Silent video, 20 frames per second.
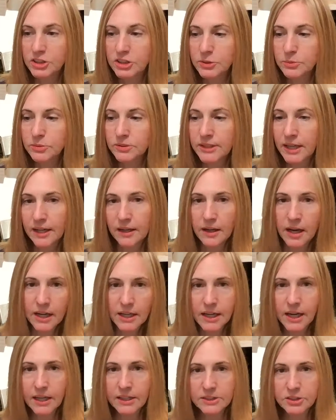And she was
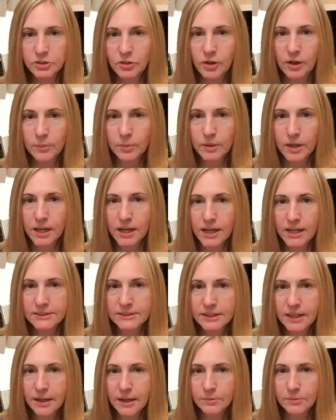like, I can scrambled
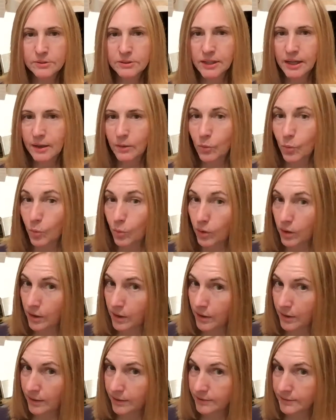eggs. And I was like,
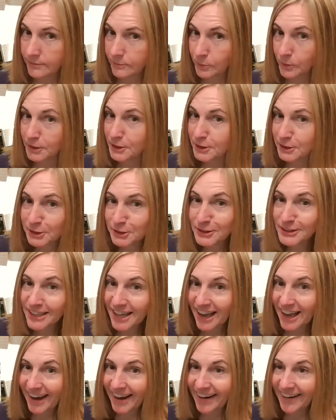what? What did you
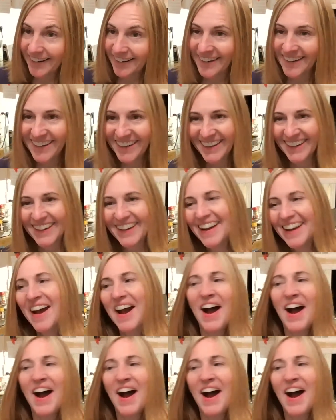say?